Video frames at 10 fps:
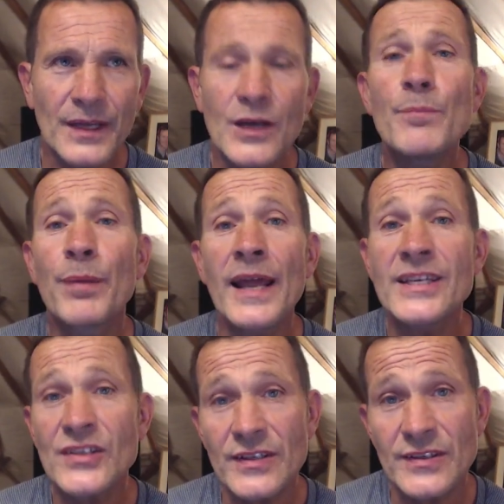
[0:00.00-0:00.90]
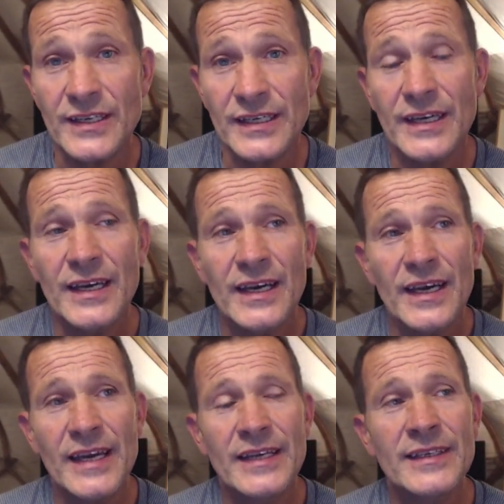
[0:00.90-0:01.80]
complacency.
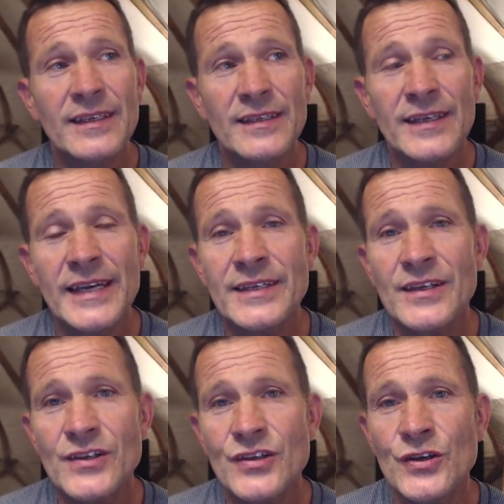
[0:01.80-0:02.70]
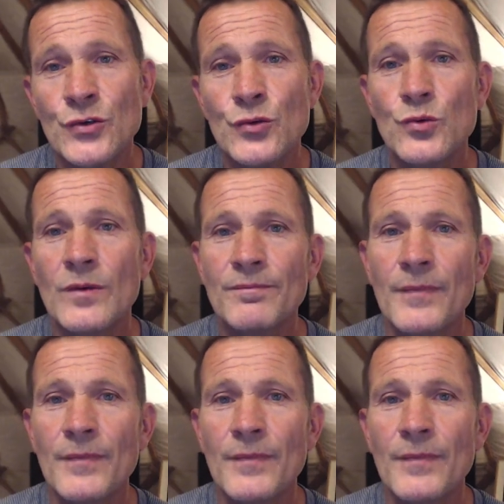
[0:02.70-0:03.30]
It can lead us to